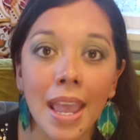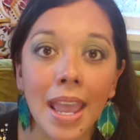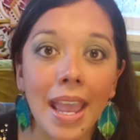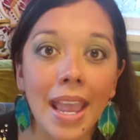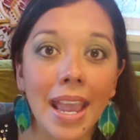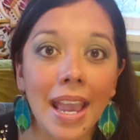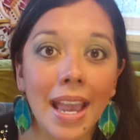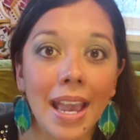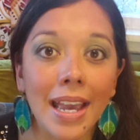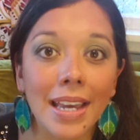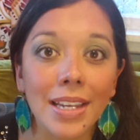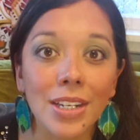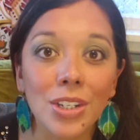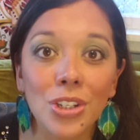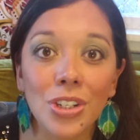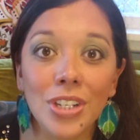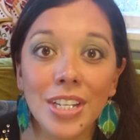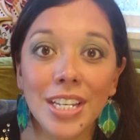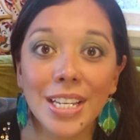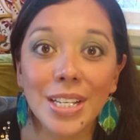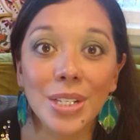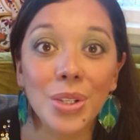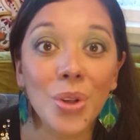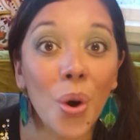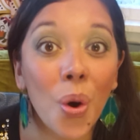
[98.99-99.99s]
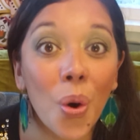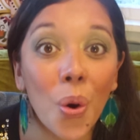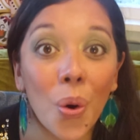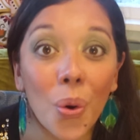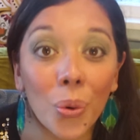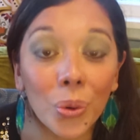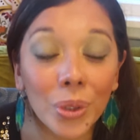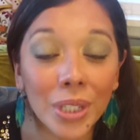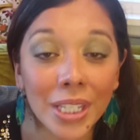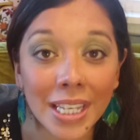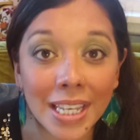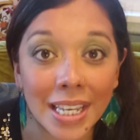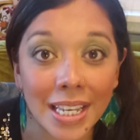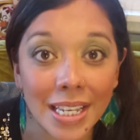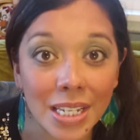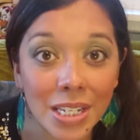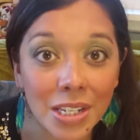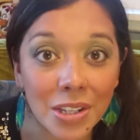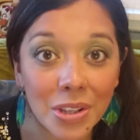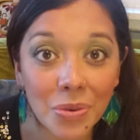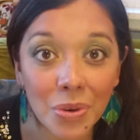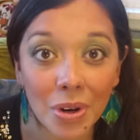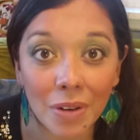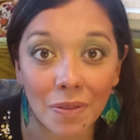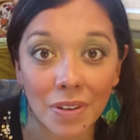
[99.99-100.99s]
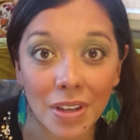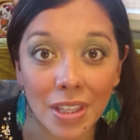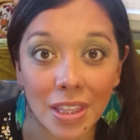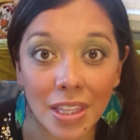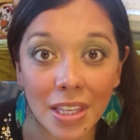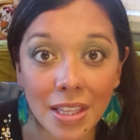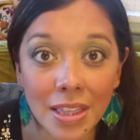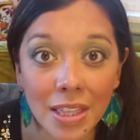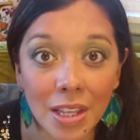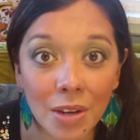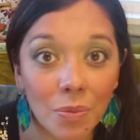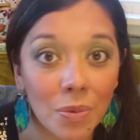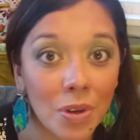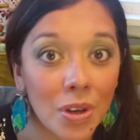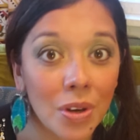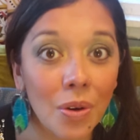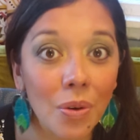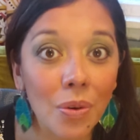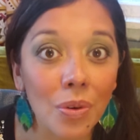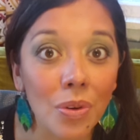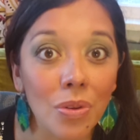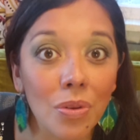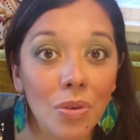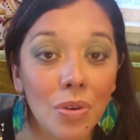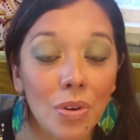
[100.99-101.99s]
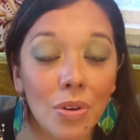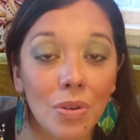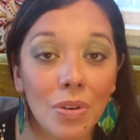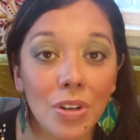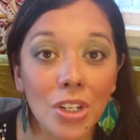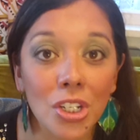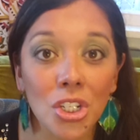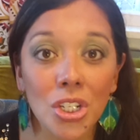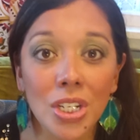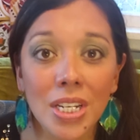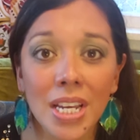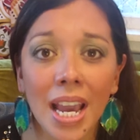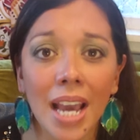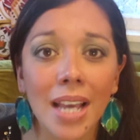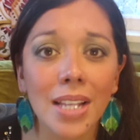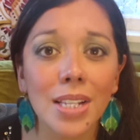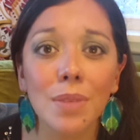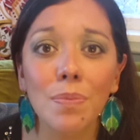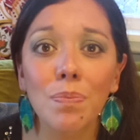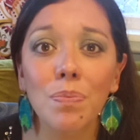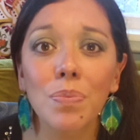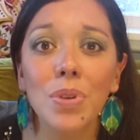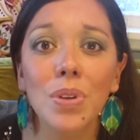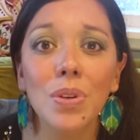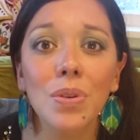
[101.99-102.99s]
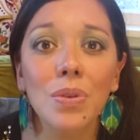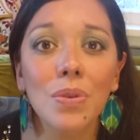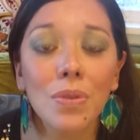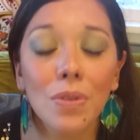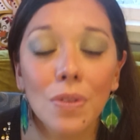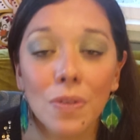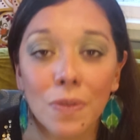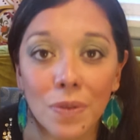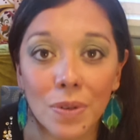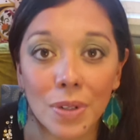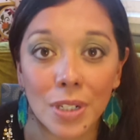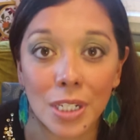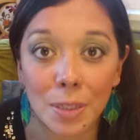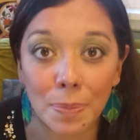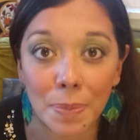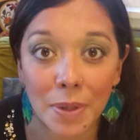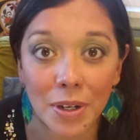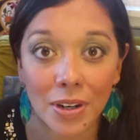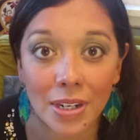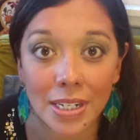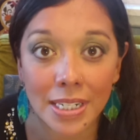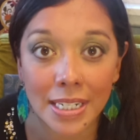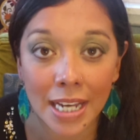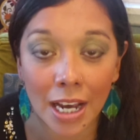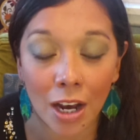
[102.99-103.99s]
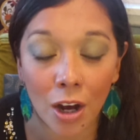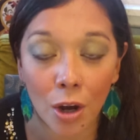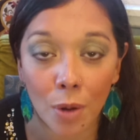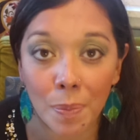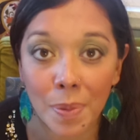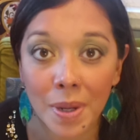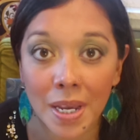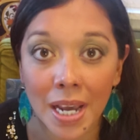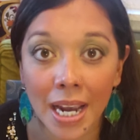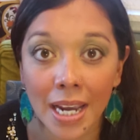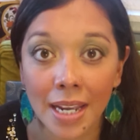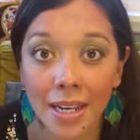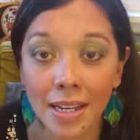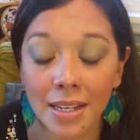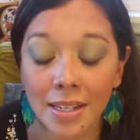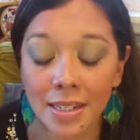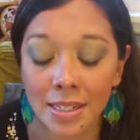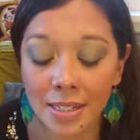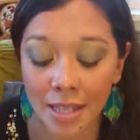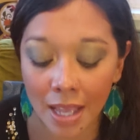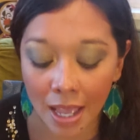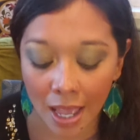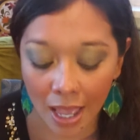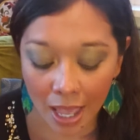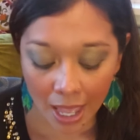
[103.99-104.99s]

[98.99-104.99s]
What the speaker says: and she is holding us through everything that we go through, and she has a beautiful spirit to help guide us.